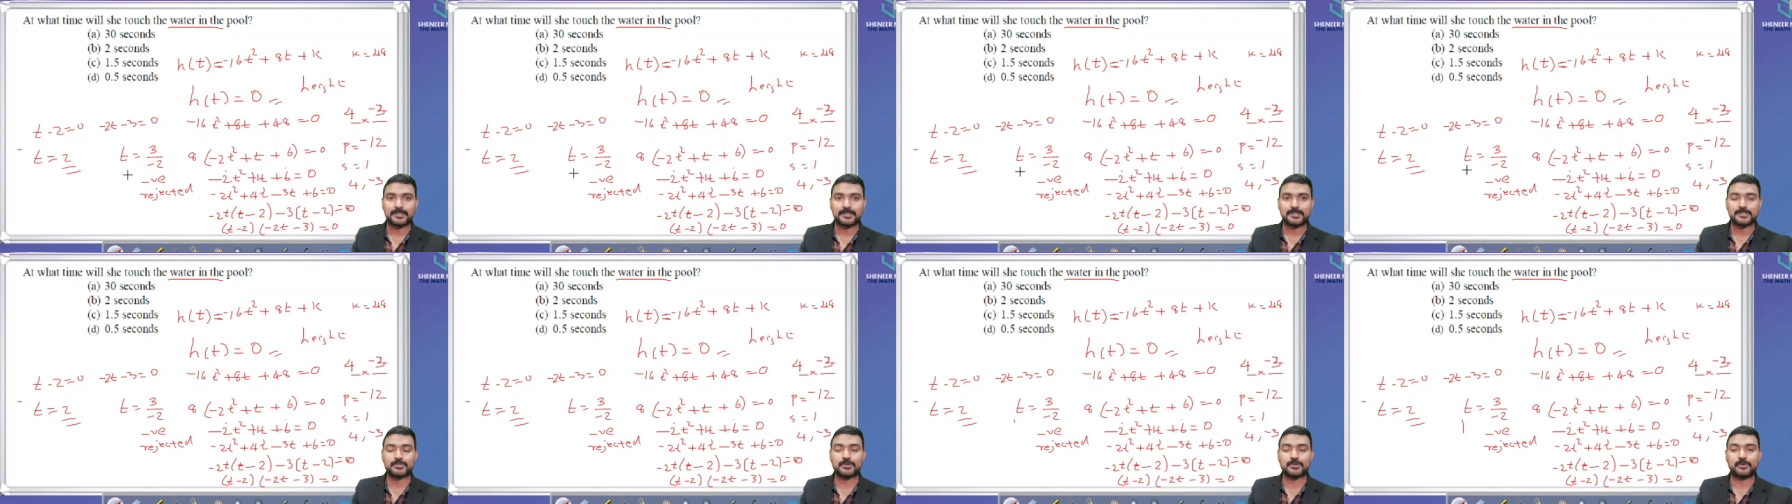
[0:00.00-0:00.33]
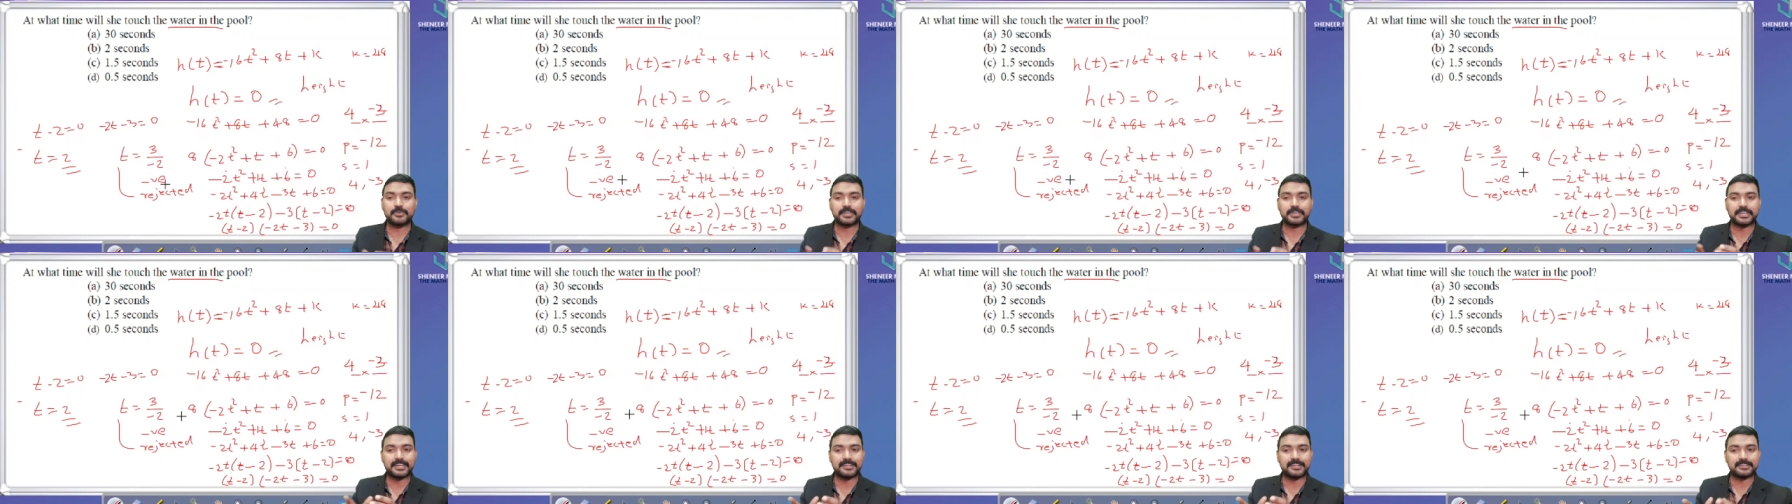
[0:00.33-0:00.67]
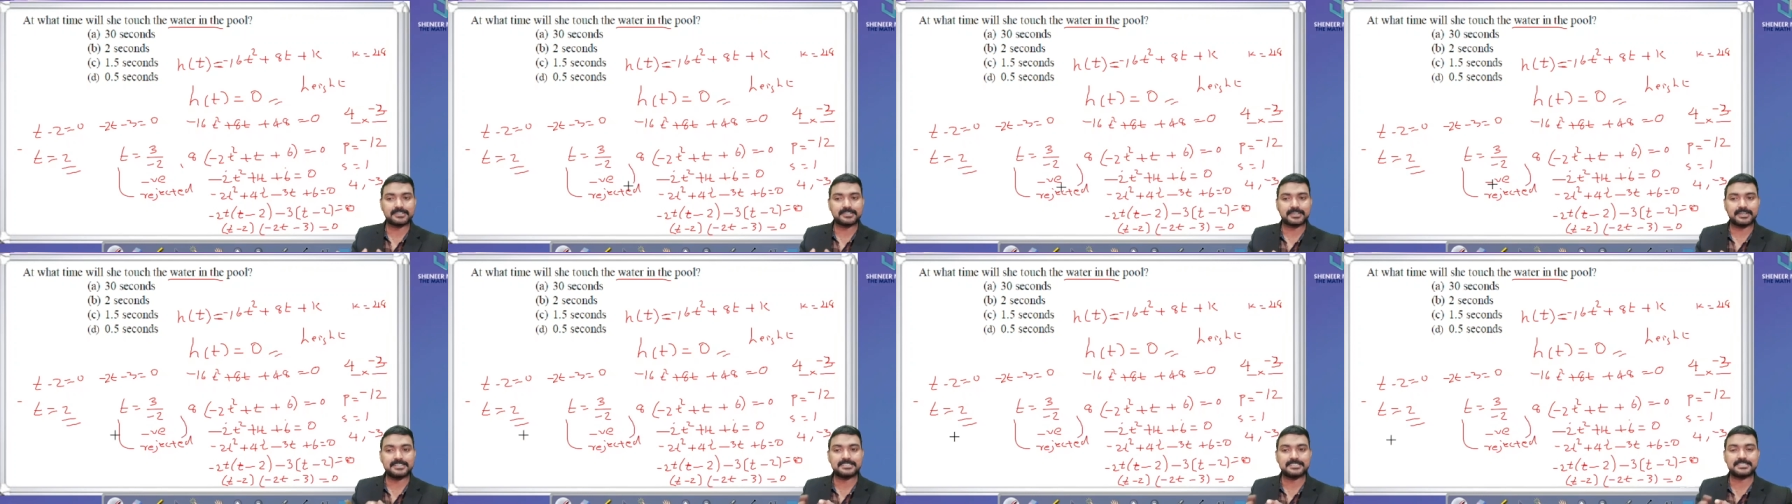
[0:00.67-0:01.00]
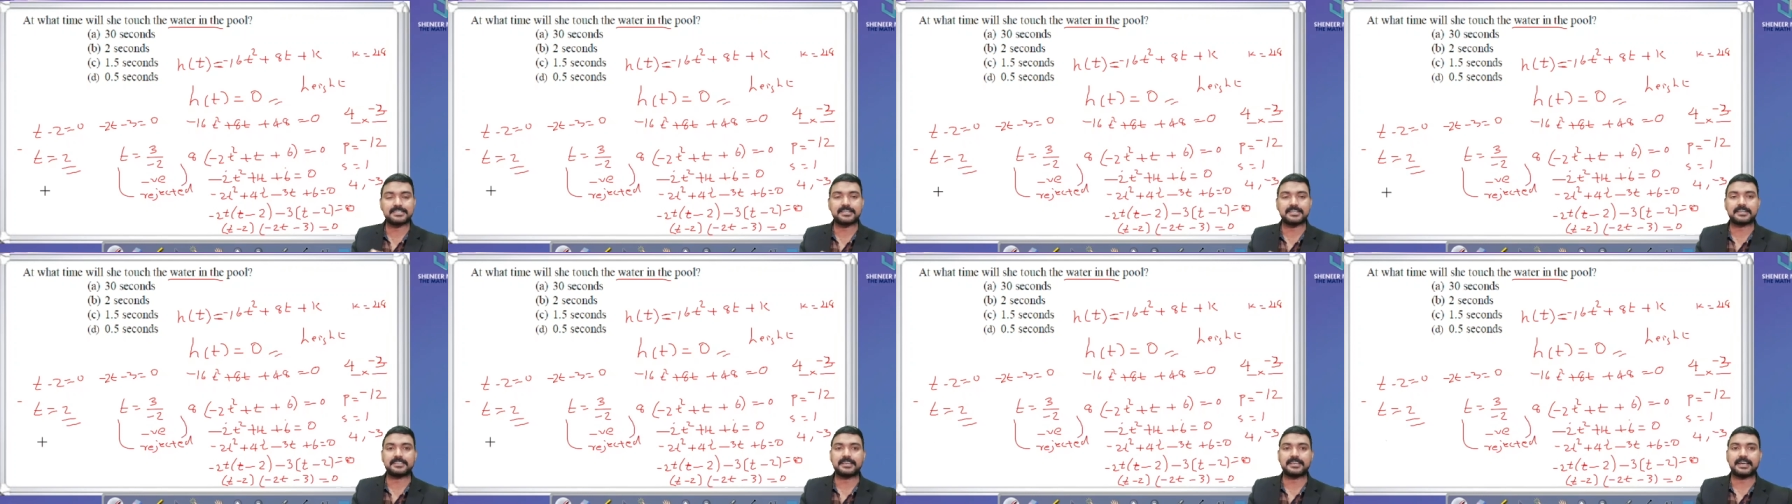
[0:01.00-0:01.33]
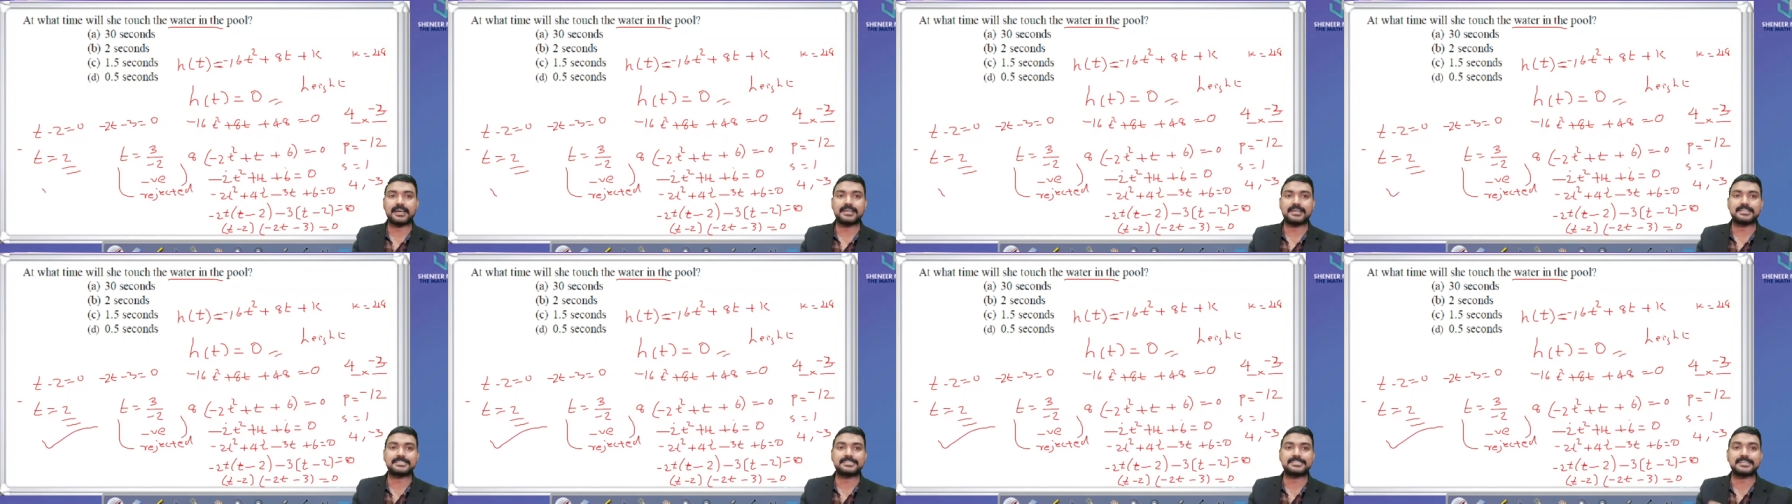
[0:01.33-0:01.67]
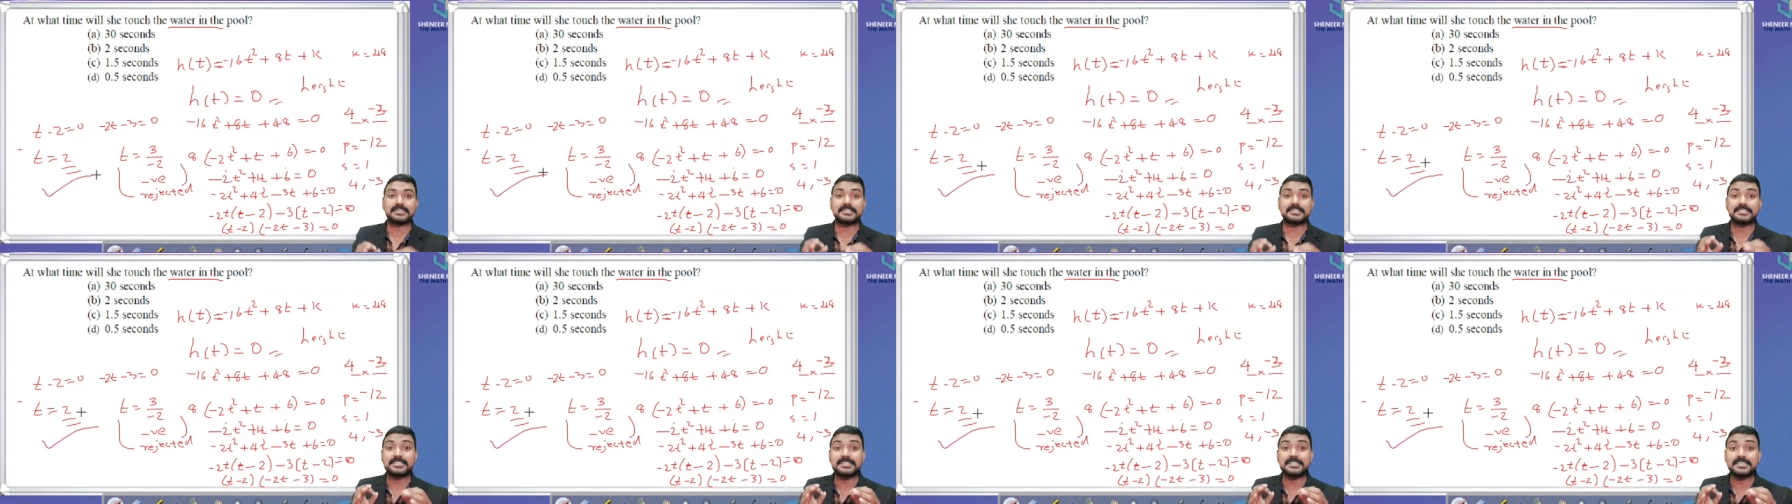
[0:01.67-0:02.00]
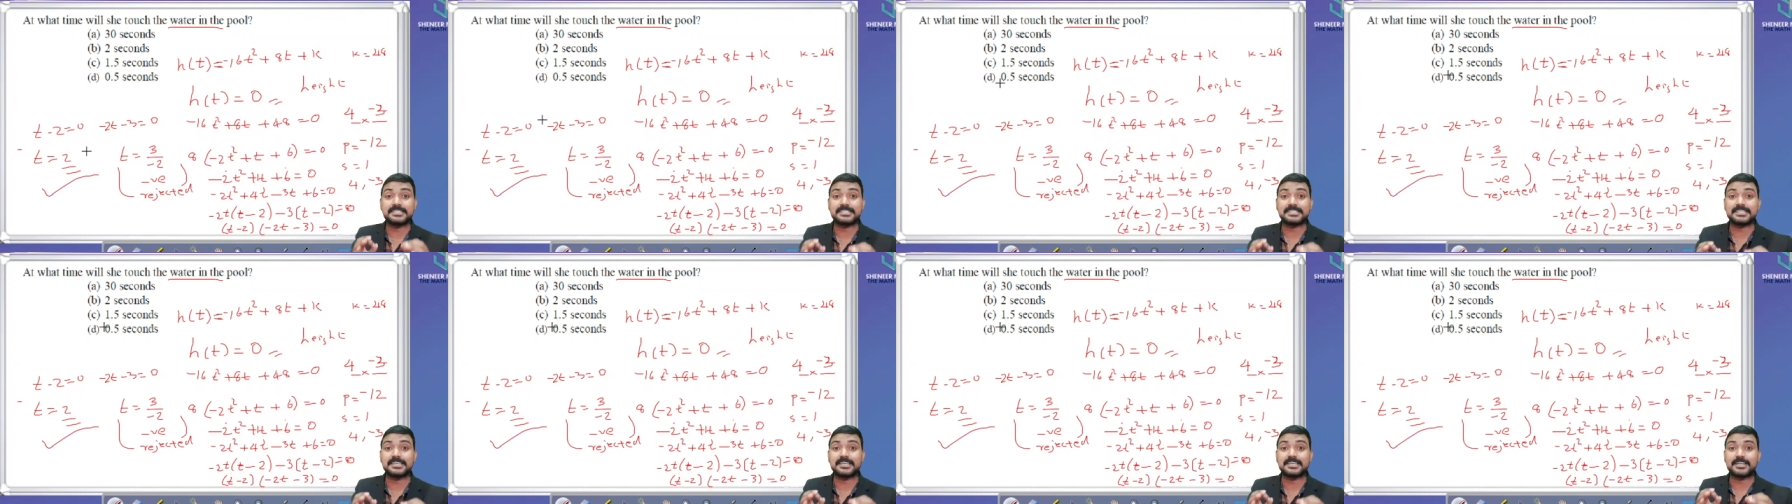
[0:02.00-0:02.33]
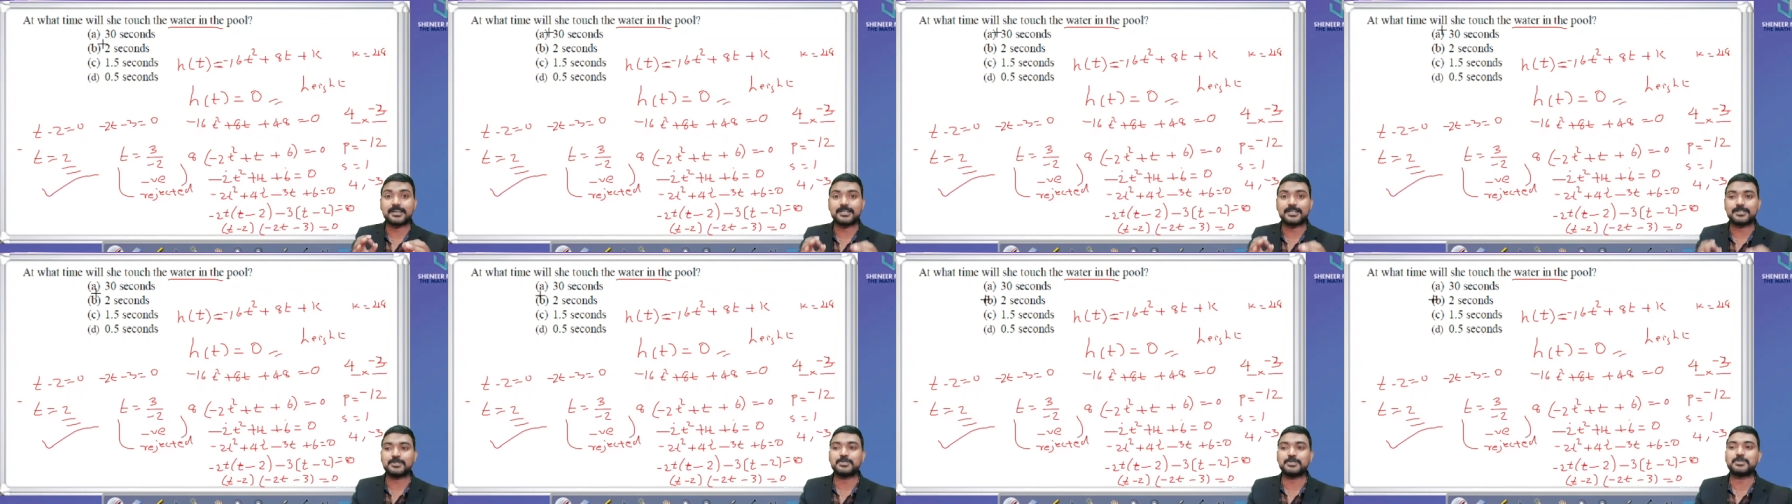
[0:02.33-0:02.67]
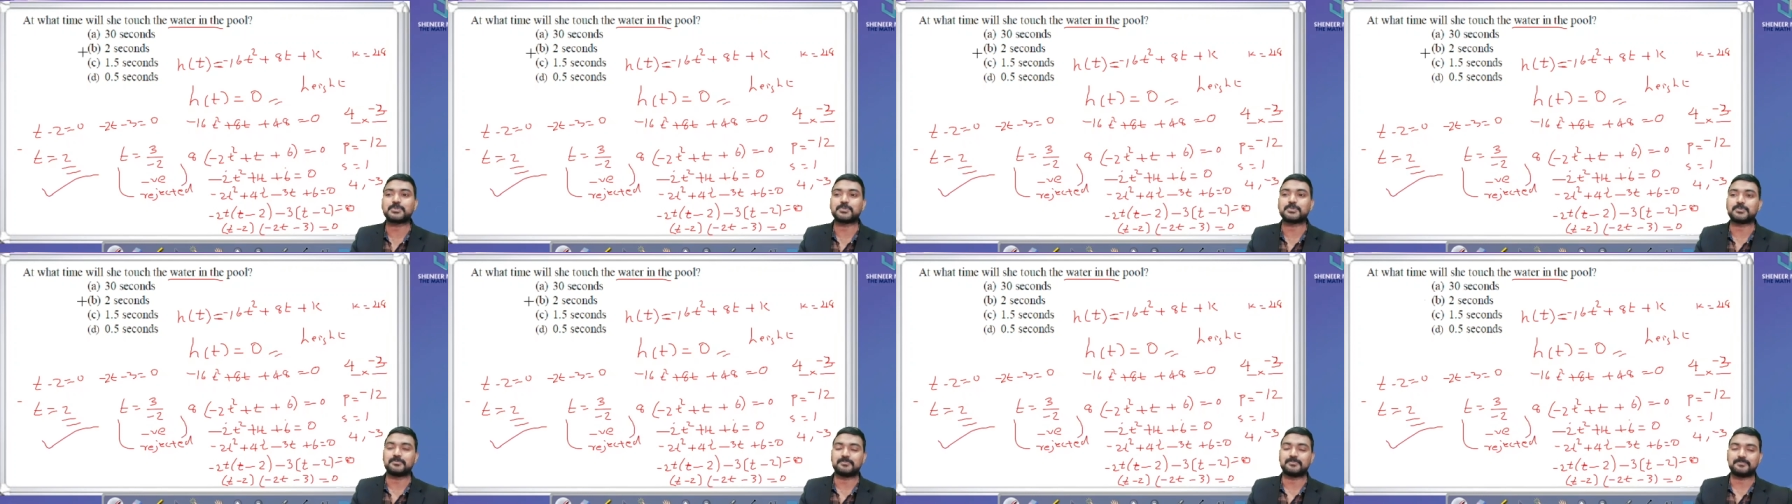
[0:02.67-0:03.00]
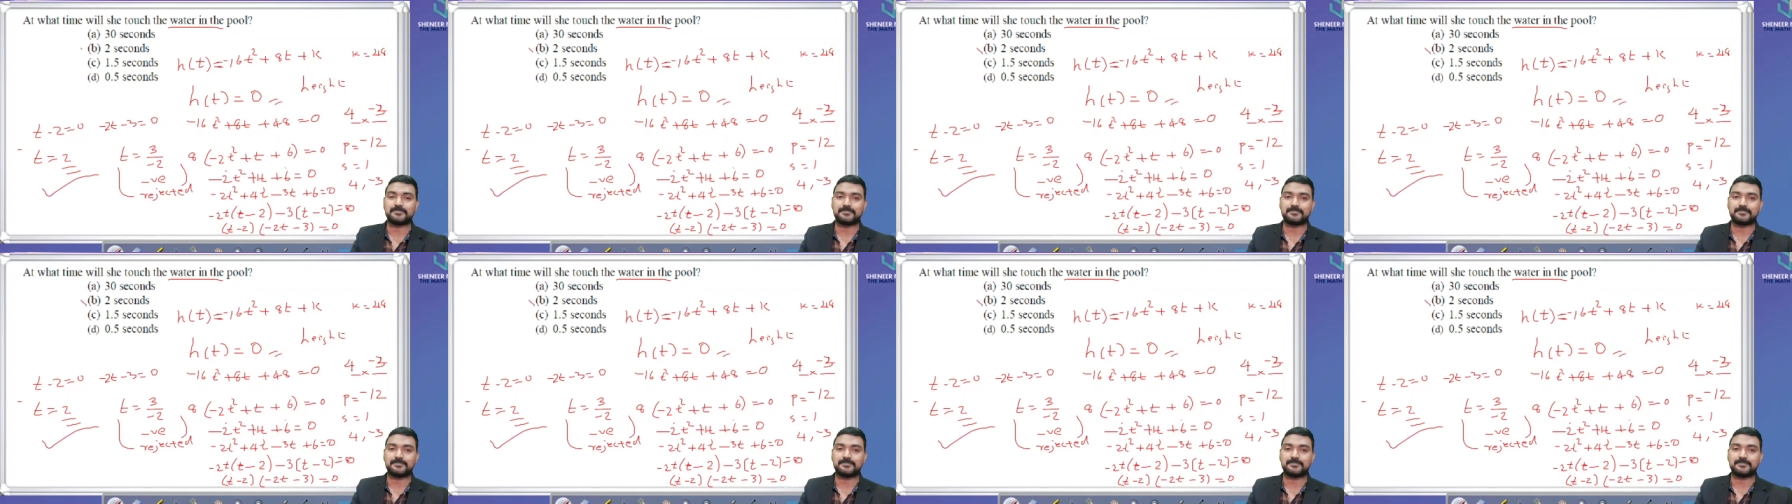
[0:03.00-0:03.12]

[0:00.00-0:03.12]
So we can consider the answer t is equal to 2,